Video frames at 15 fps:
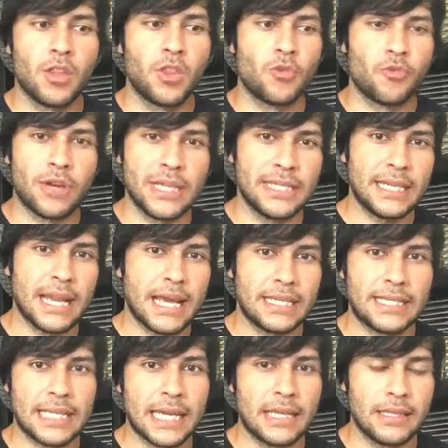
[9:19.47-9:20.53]
The reason I
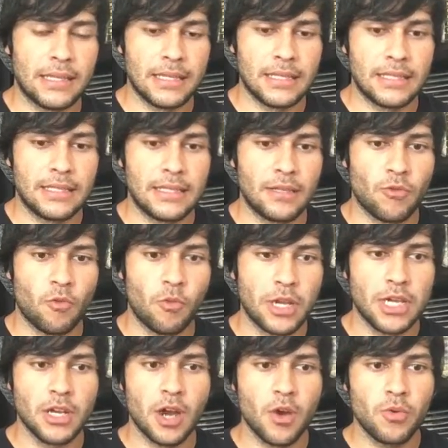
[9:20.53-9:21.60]
say this, we
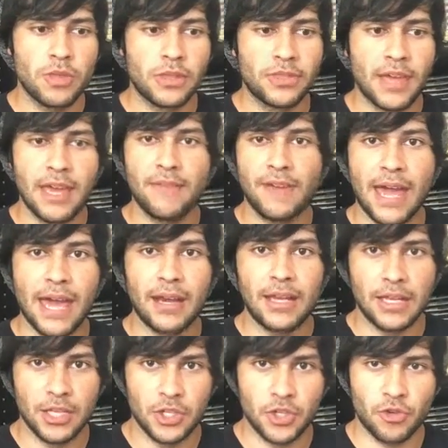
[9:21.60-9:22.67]
know that they've had a
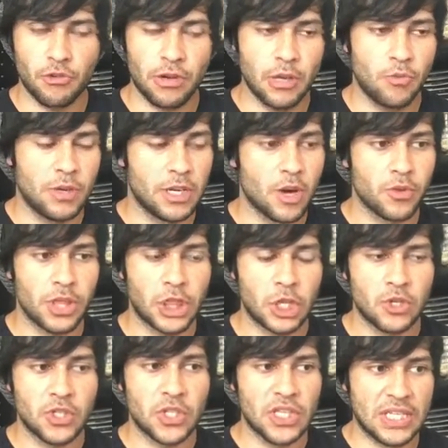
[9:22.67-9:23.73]
history. We know that
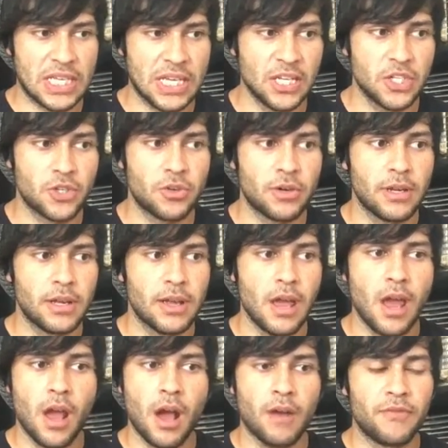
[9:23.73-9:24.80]
there's this history
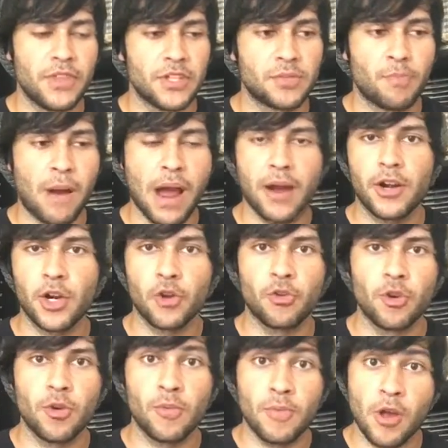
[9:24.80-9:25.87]
of this pirate
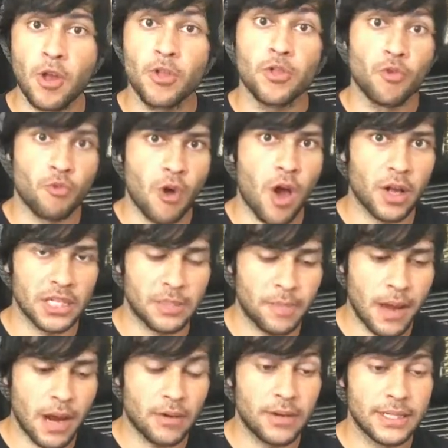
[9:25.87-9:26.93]
group, the Rocks
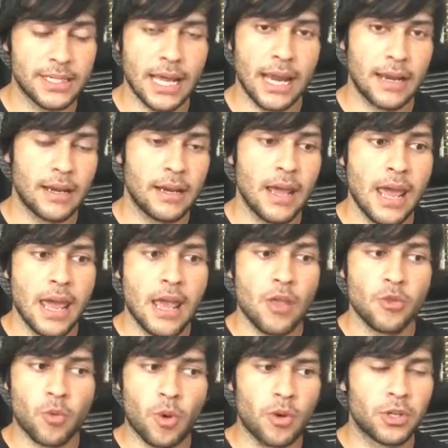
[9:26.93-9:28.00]
Pirates, and
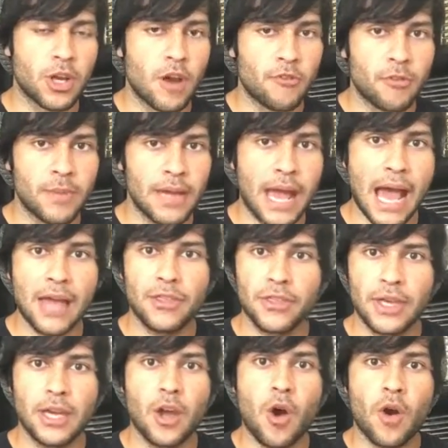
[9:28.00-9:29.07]
the world government, I
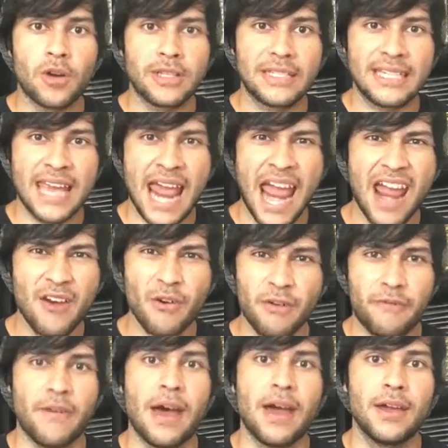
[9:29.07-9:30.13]
think, are
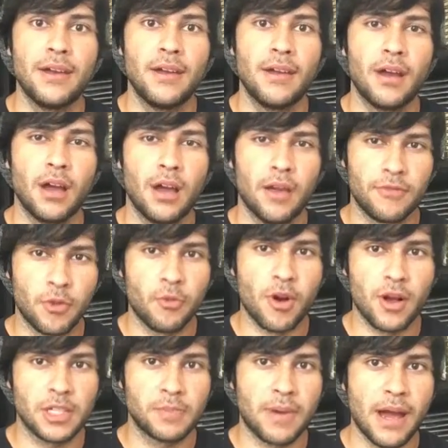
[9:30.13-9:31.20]
terrified of the
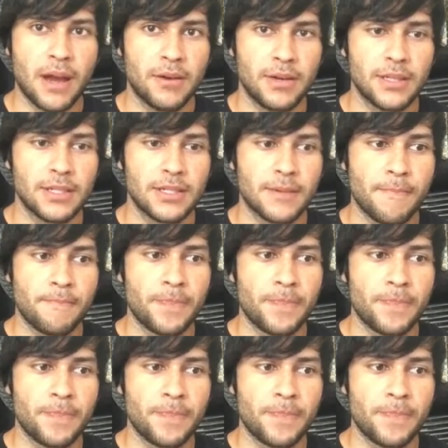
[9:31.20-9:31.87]
Rocks Pirates.